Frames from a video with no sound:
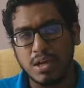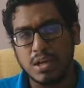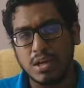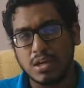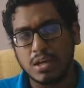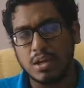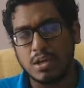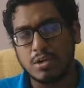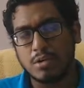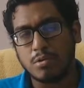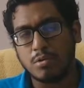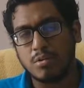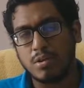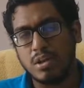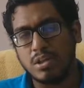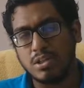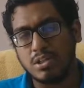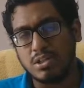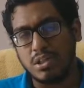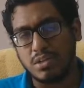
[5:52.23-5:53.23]

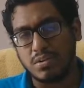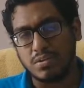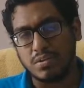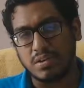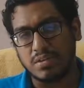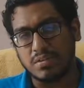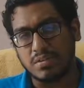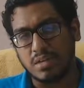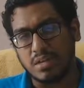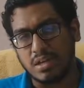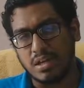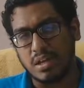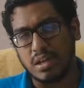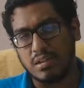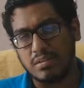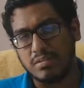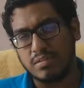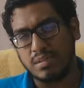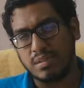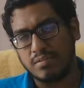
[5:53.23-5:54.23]
controlling g6 and
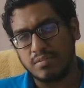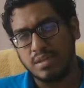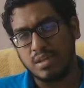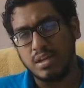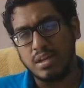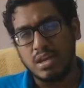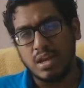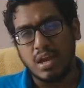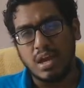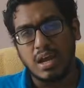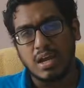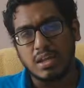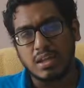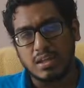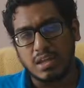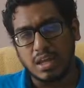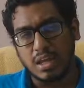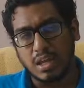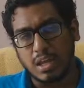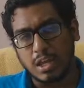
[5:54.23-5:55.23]
h7, and the
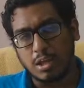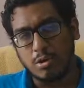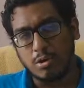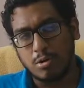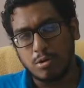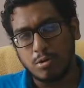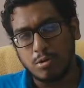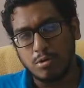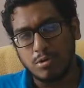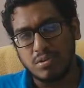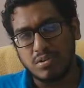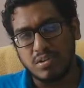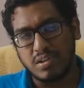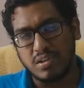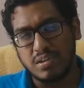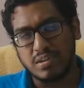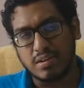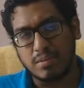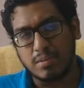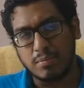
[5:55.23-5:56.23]
king cannot go to
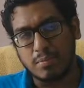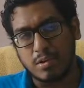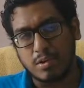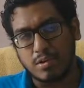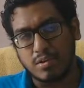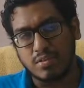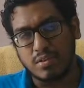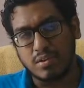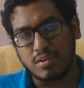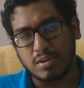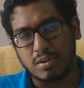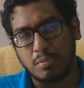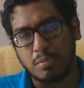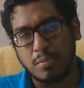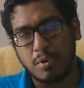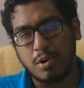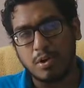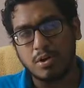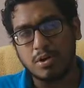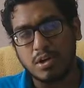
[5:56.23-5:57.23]
g7 because there's a
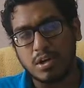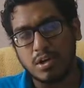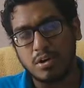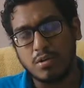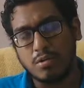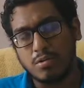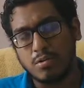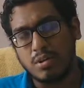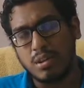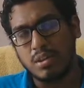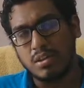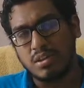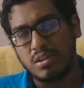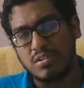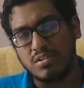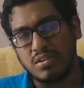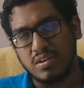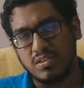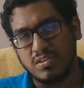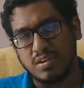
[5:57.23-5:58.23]
pawn controlling the
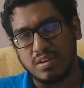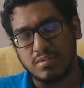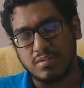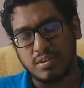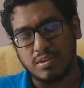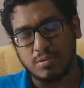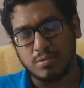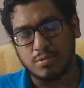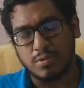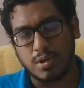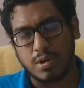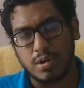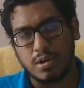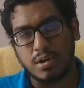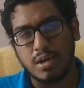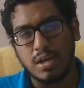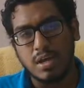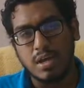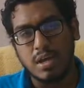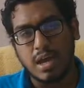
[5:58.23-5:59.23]
g7 square.
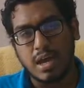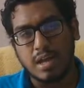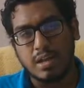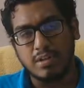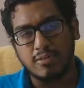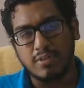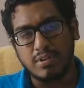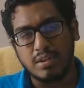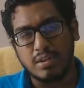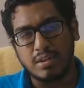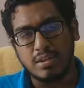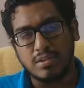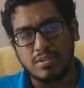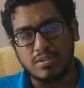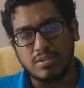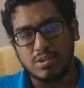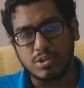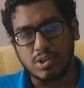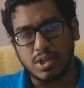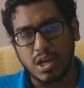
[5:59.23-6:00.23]
And with
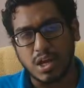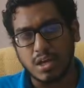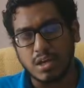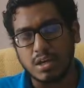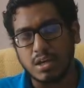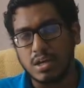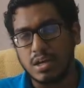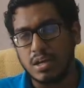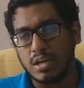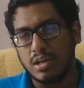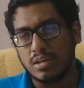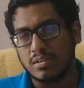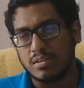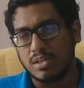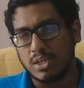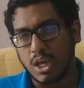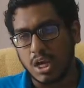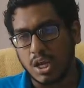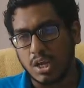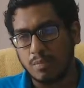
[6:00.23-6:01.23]
this check, it's a
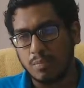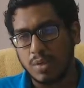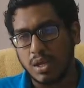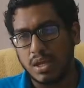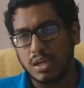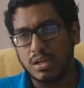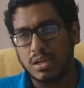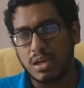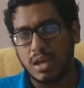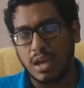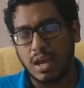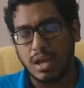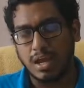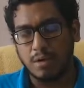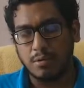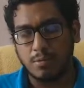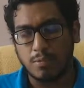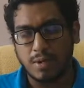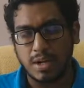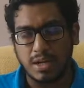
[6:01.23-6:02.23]
checkmate,
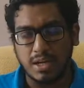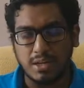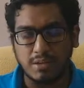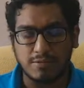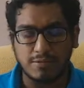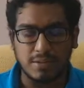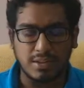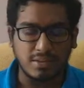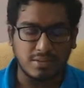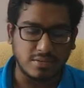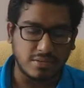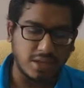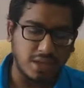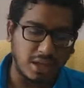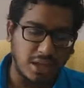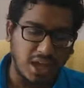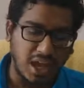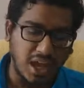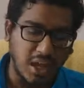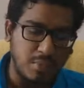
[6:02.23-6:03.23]
and white wins the
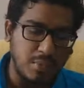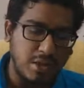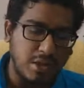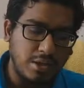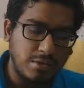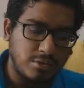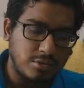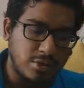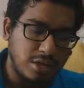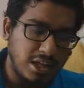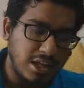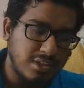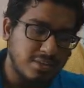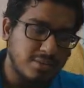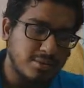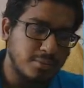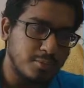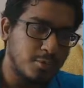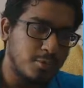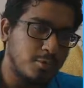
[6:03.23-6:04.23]
game. So
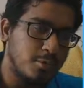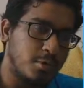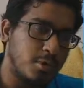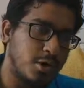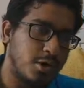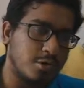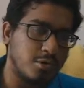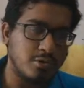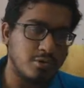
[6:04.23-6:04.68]
let's move on to